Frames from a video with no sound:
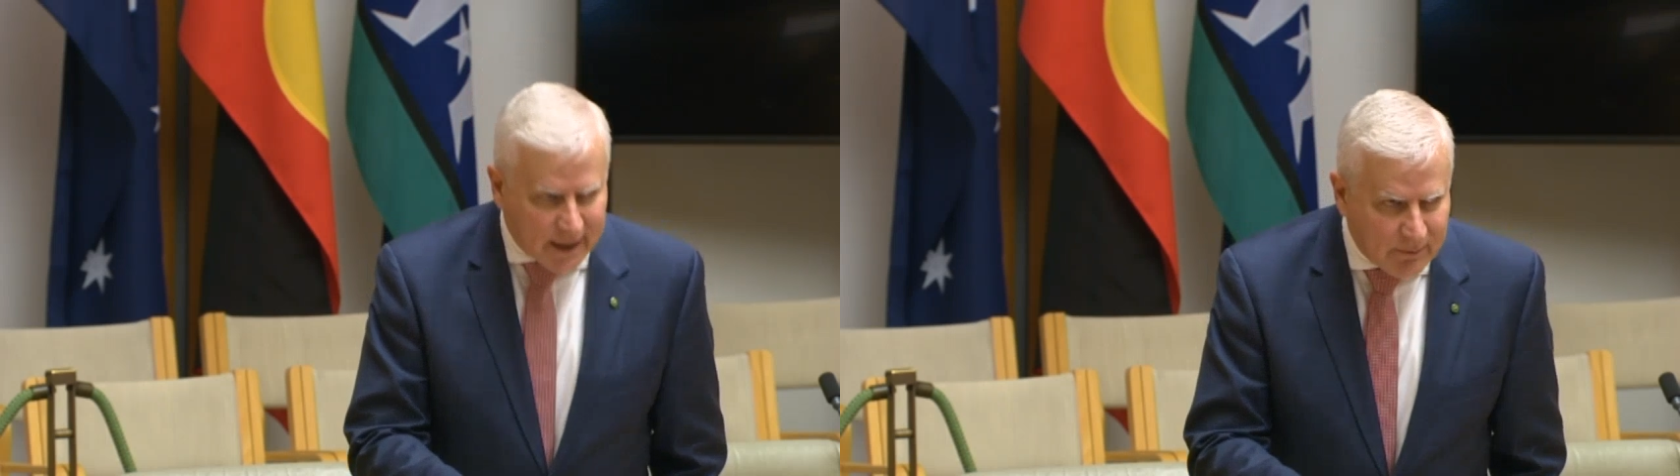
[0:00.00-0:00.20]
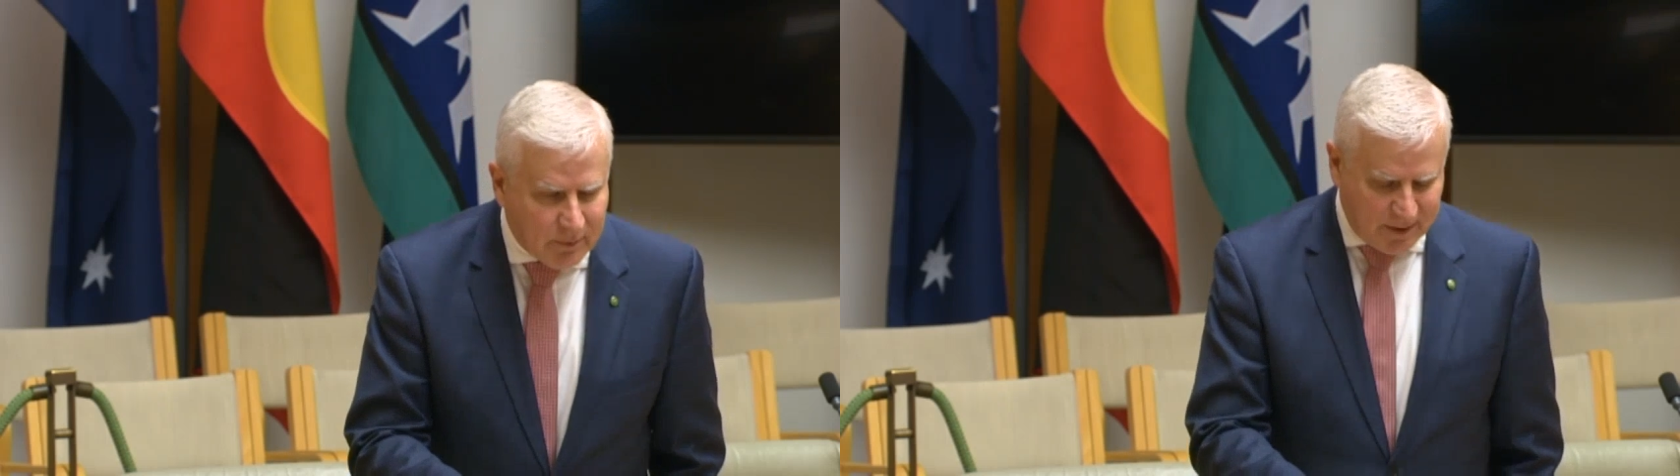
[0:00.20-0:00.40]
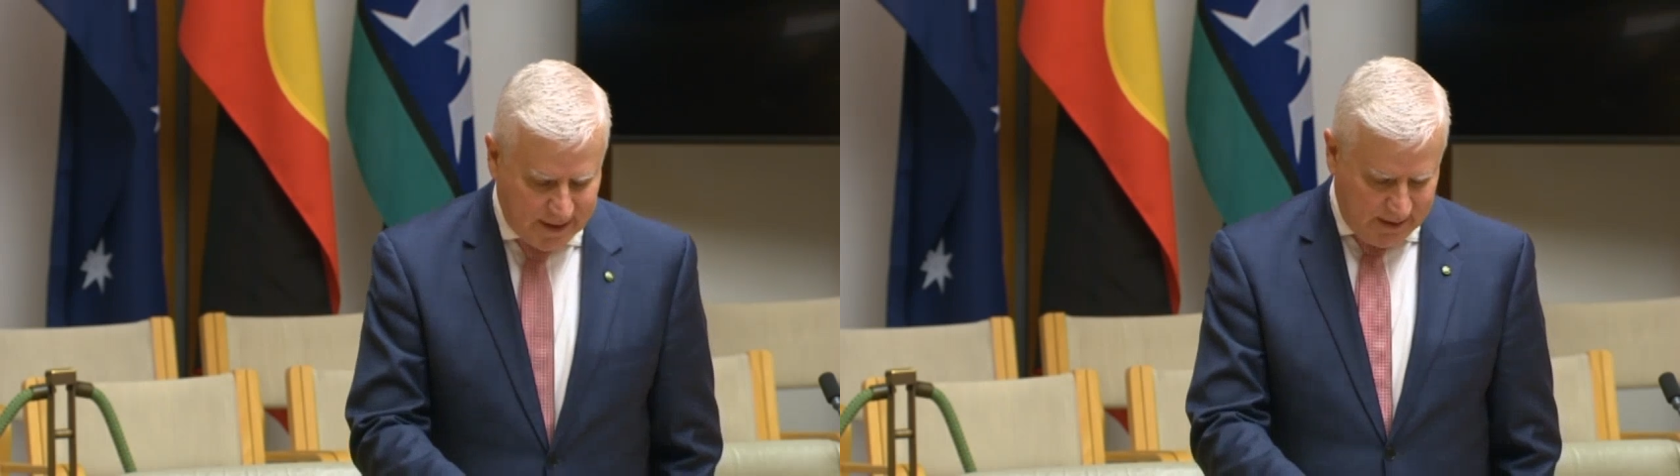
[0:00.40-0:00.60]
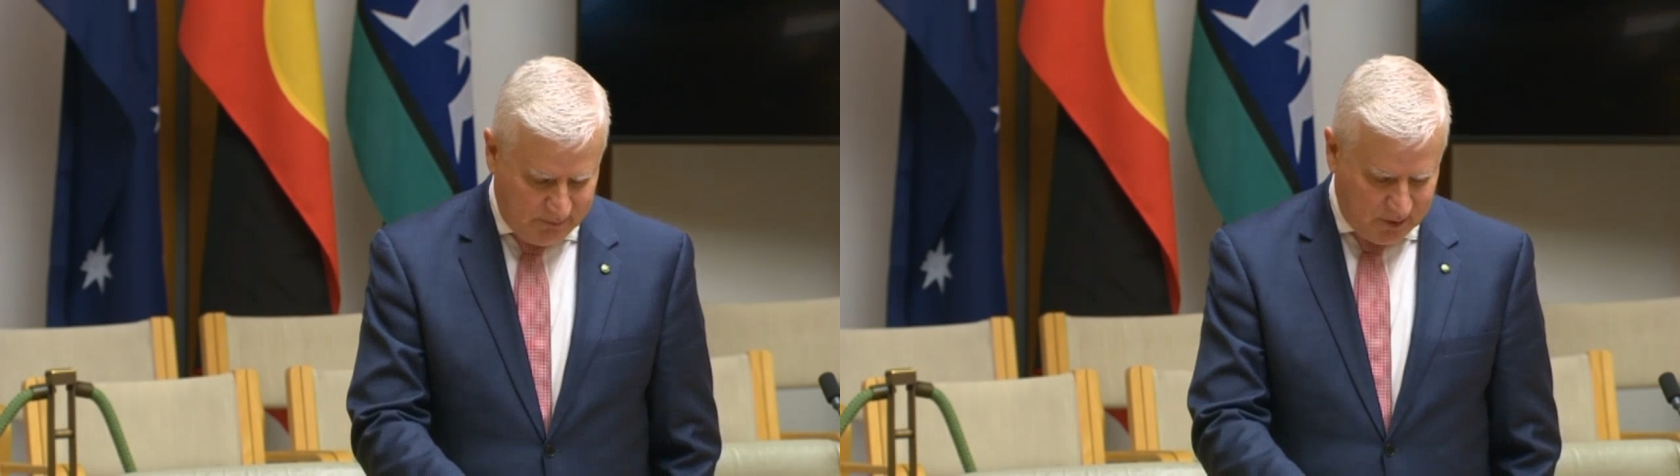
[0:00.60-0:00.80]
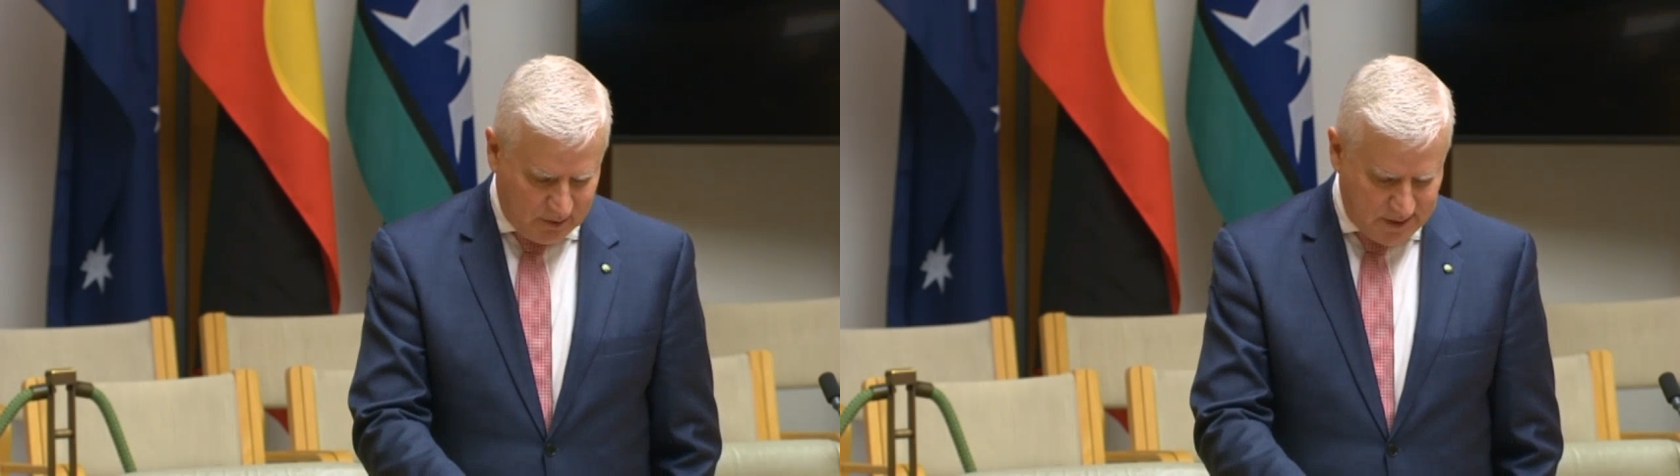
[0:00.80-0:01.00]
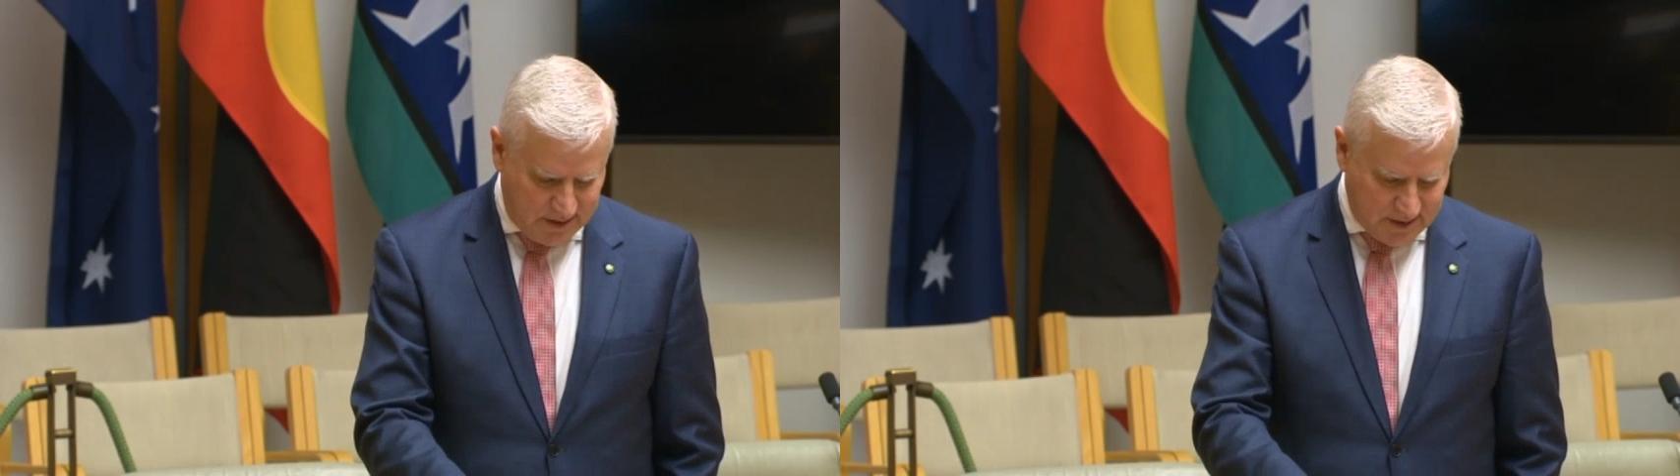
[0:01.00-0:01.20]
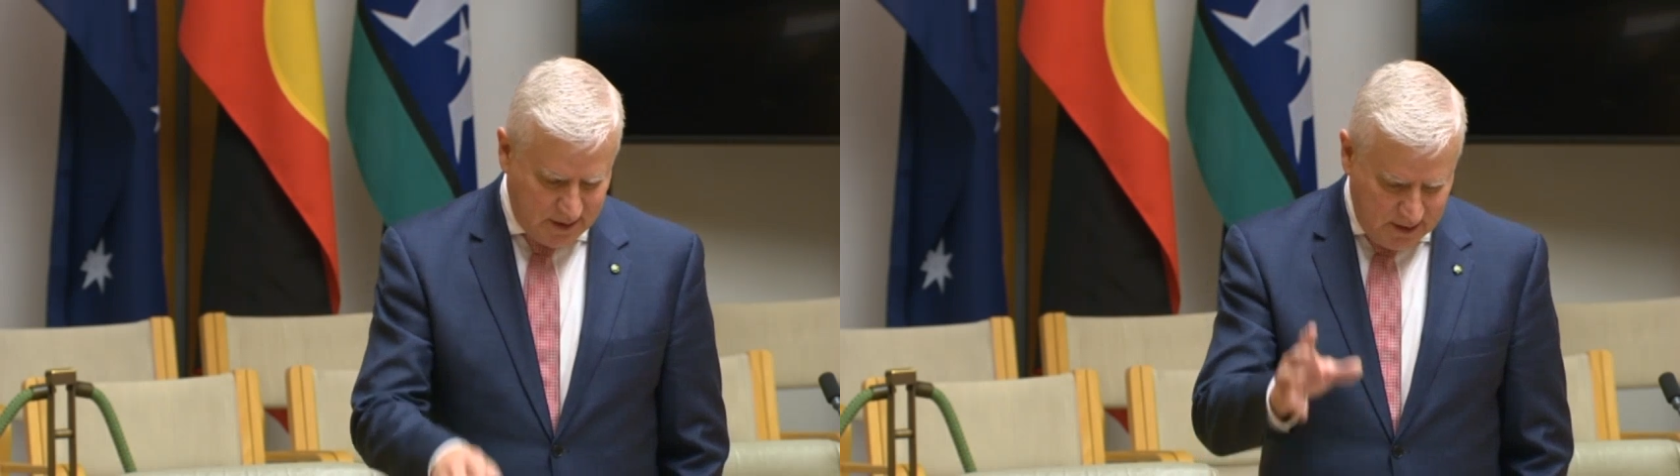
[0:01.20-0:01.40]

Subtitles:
Labor Party policies.